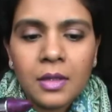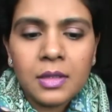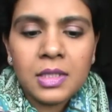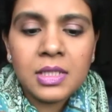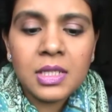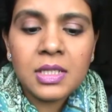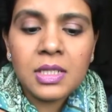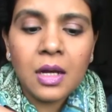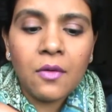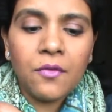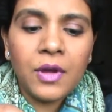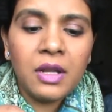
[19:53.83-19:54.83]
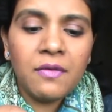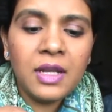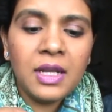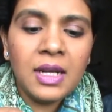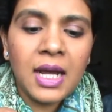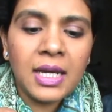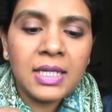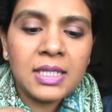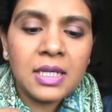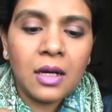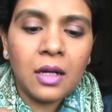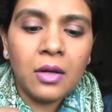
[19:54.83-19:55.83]
this is a very very nice
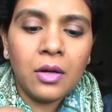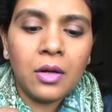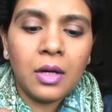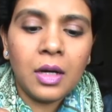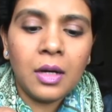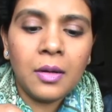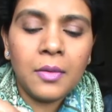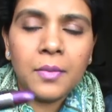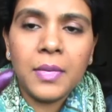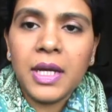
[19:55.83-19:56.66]
color uh,